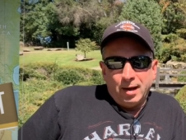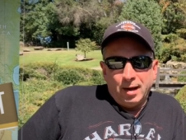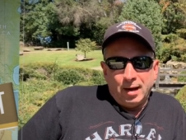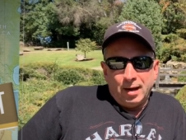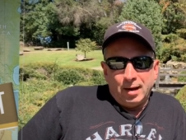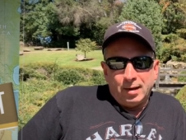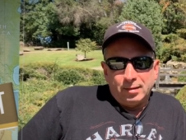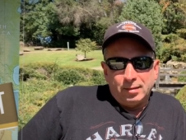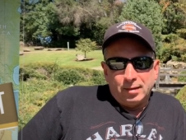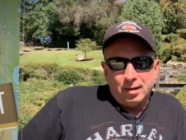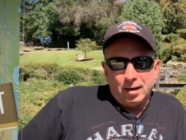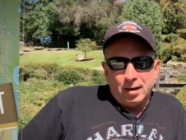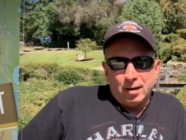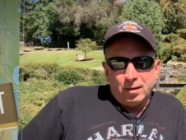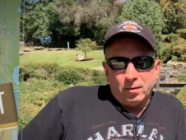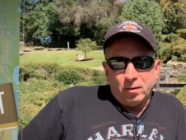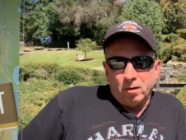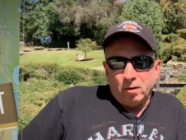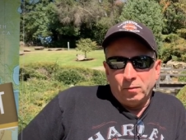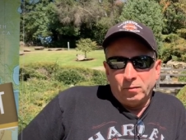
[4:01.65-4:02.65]
And,
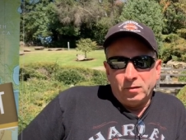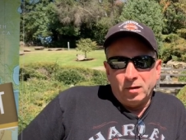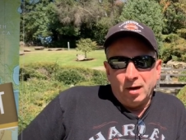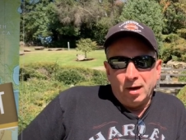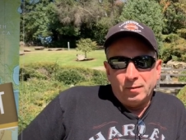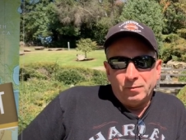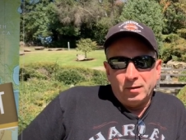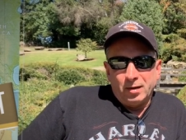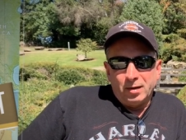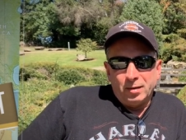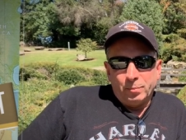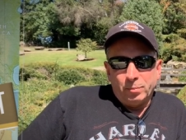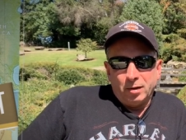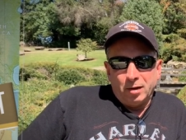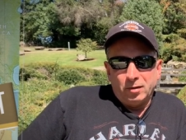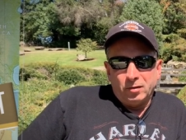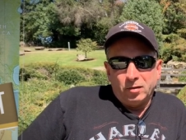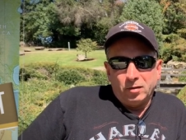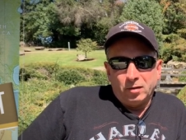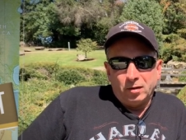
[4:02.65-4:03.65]
uh, or if you have any
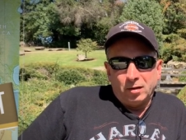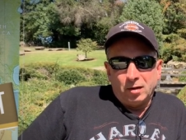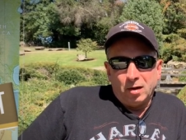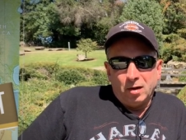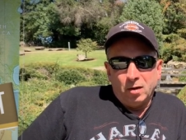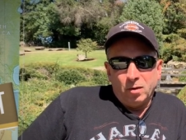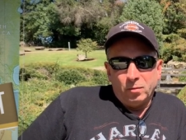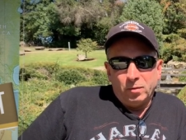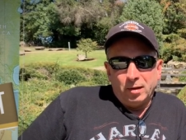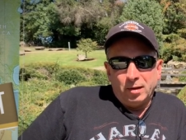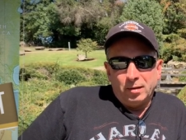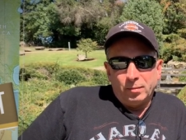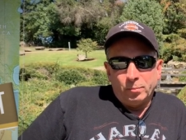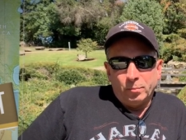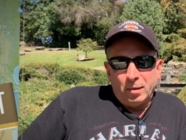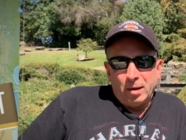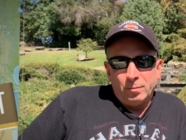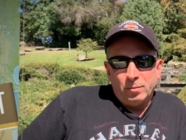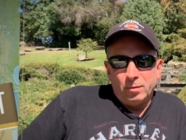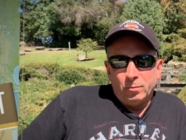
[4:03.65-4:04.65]
places to go, then
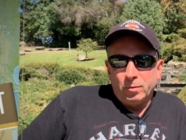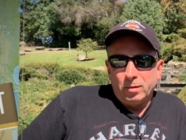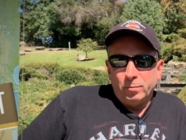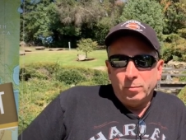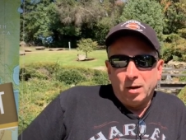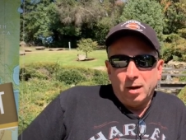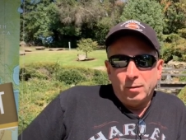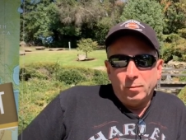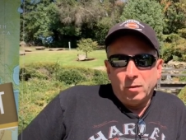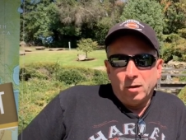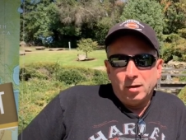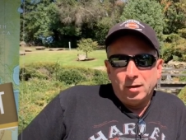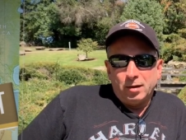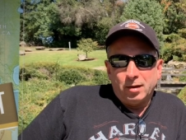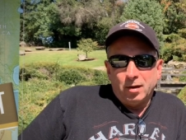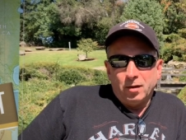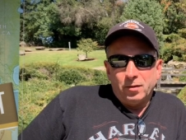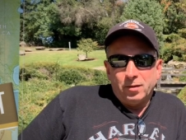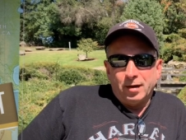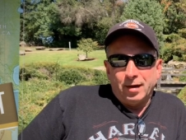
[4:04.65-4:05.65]
maybe we might want
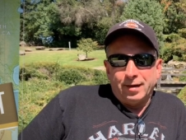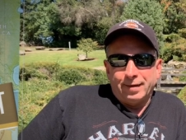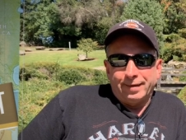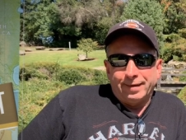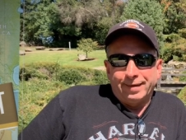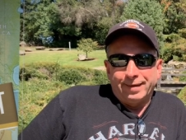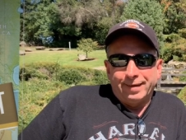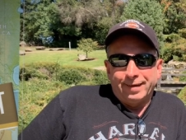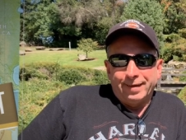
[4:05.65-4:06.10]
to go there.